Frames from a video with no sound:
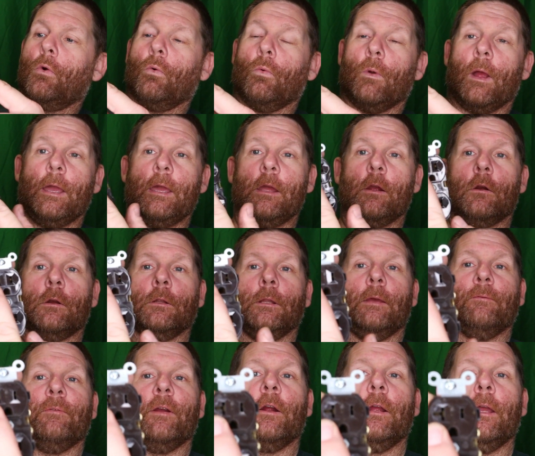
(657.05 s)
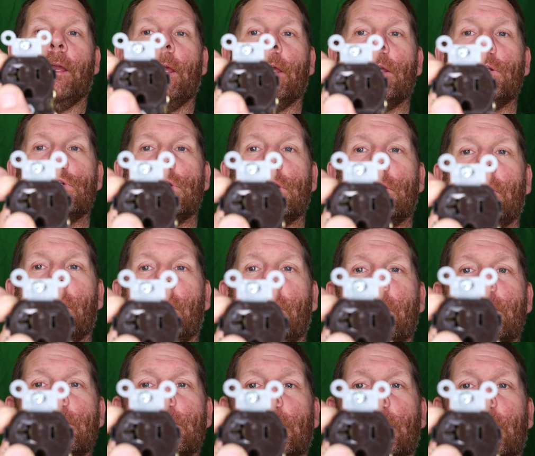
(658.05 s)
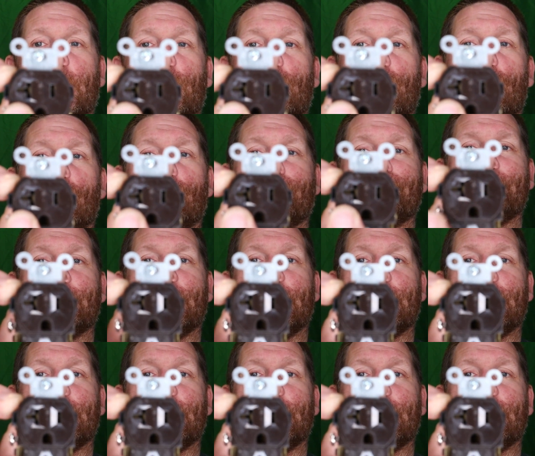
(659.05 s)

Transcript: right here on the very edge, there is a little,